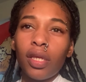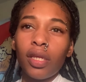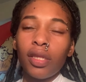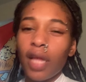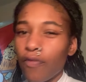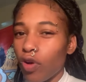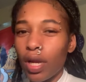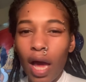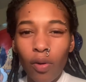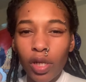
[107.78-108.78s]
never
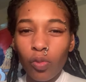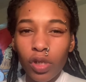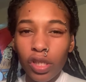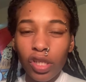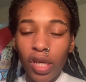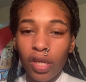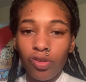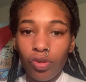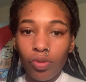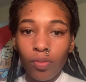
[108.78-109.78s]
allow anyone to
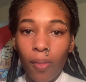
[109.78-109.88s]
change you.